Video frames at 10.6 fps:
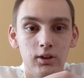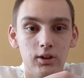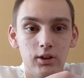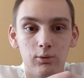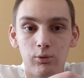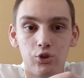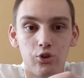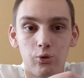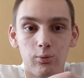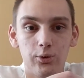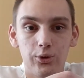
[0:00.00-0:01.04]
and which
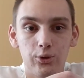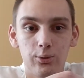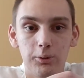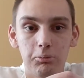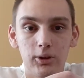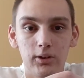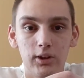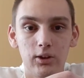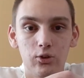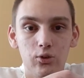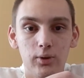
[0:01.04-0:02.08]
it's really creepy. And
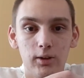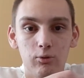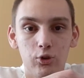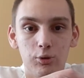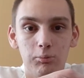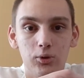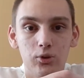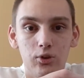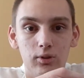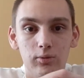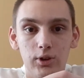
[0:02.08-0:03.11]
they do have some
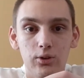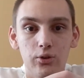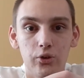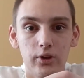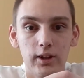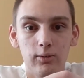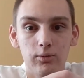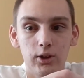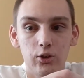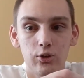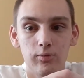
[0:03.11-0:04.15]
military vehicles. They have
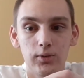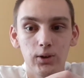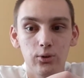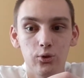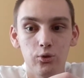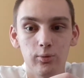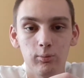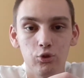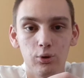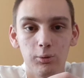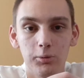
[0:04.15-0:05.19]
like some vehicles from
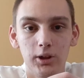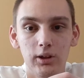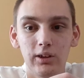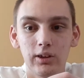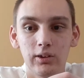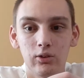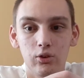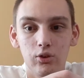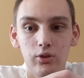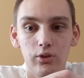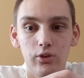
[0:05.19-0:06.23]
Germany and
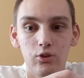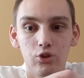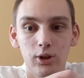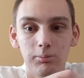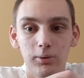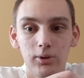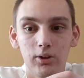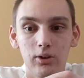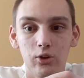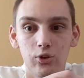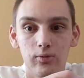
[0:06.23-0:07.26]
the
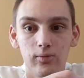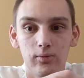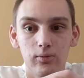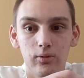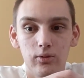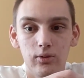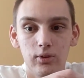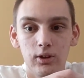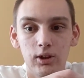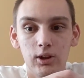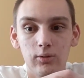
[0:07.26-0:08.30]
Japanese
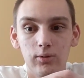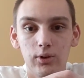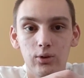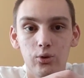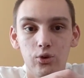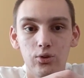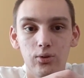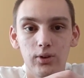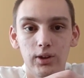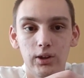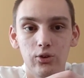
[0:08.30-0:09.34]
vehicles too,
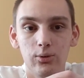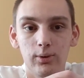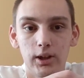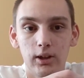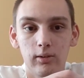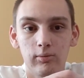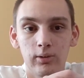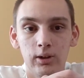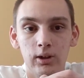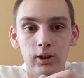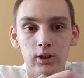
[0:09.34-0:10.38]
and they do have
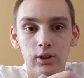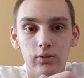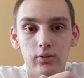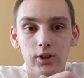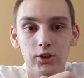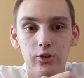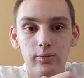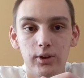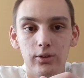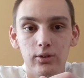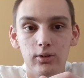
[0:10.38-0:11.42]
lots of
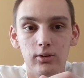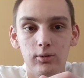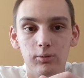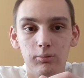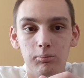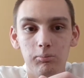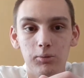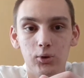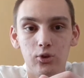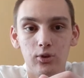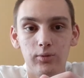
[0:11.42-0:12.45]
other
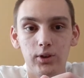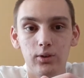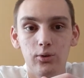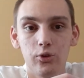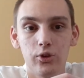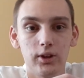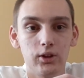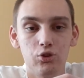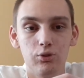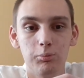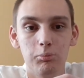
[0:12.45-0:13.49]
military vehicles like
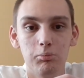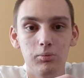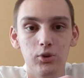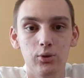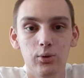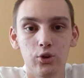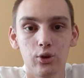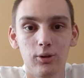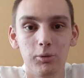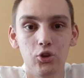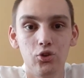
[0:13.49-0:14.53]
U.S.
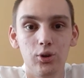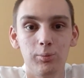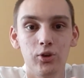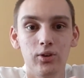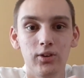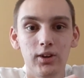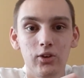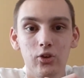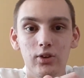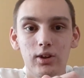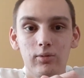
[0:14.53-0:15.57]
Army Jeeps and all that
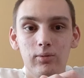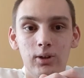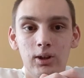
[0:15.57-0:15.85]
stuff.